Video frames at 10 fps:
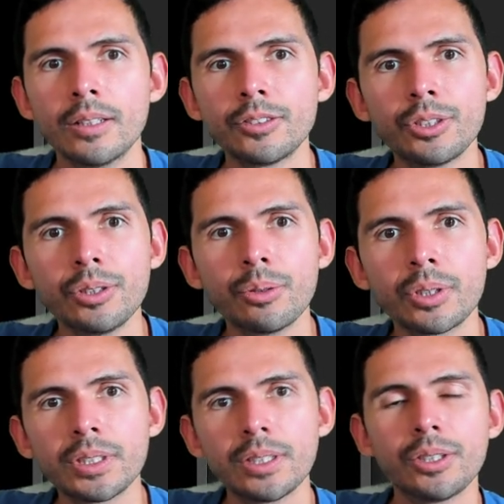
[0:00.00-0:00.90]
Do you or
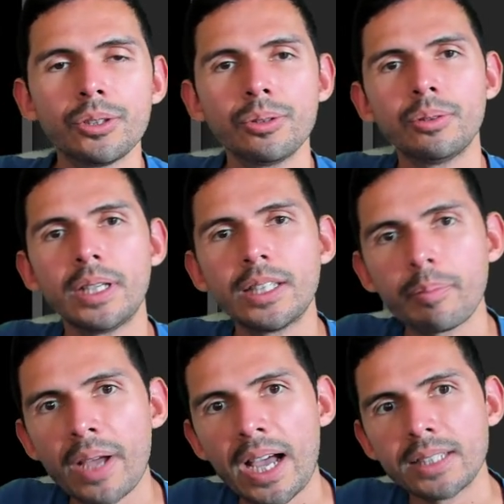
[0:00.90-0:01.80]
did you in the
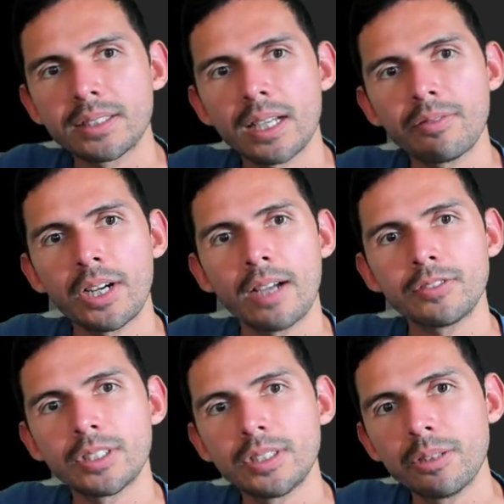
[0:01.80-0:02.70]
past ever have
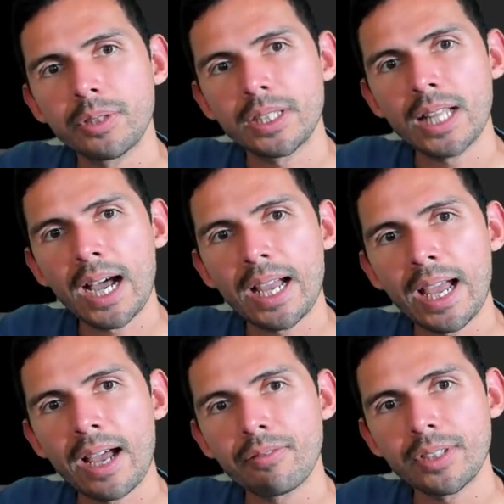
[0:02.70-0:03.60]
to deal with not
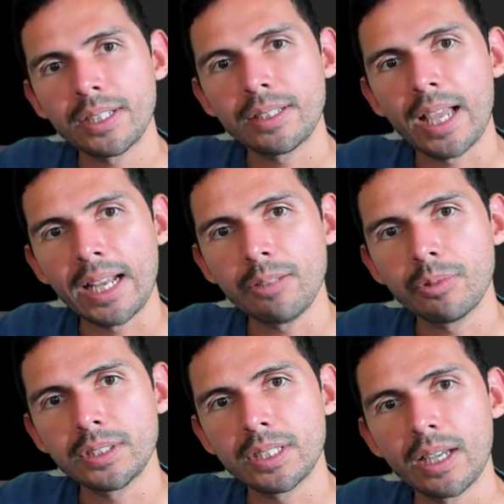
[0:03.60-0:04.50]
having
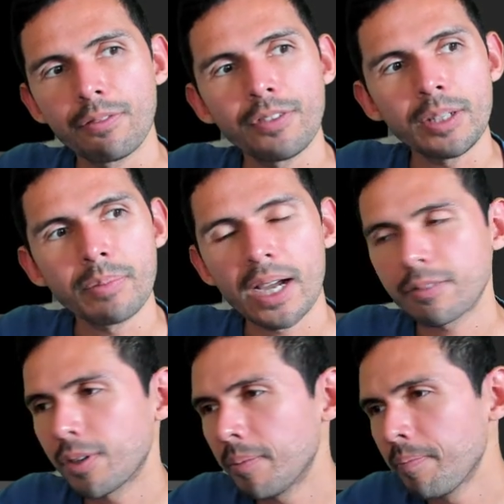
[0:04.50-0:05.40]
anyone to get feedback
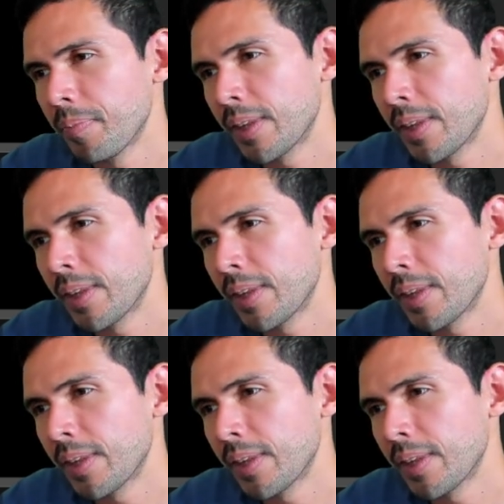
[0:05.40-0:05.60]
from?